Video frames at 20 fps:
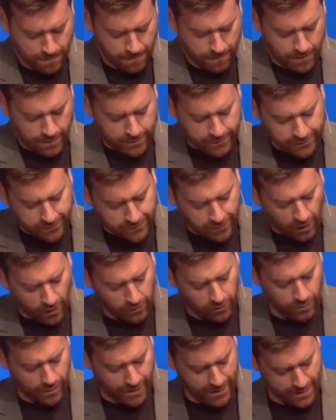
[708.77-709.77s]
And
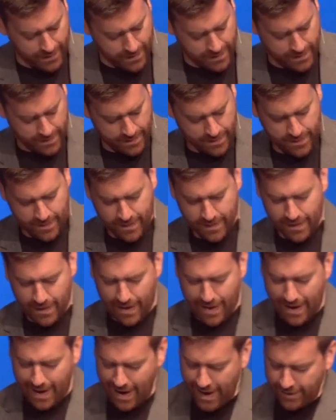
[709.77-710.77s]
Solomon
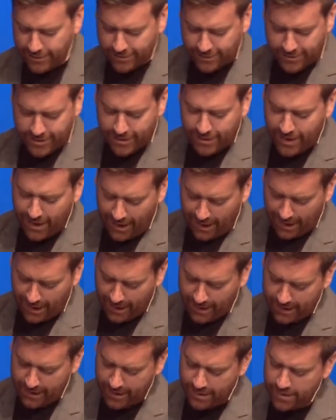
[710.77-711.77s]
asked
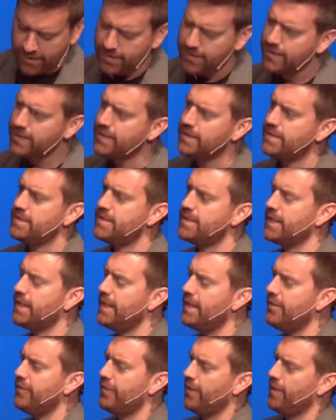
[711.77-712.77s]
God to
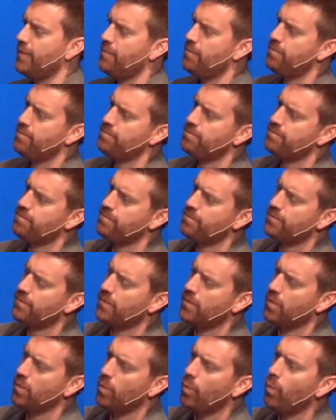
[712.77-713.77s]
give him
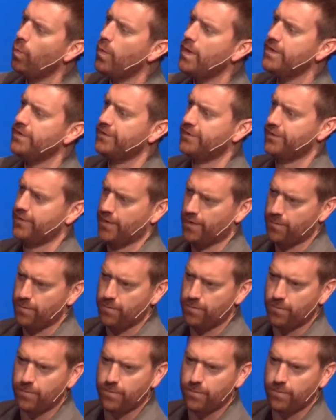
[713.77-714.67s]
wisdom.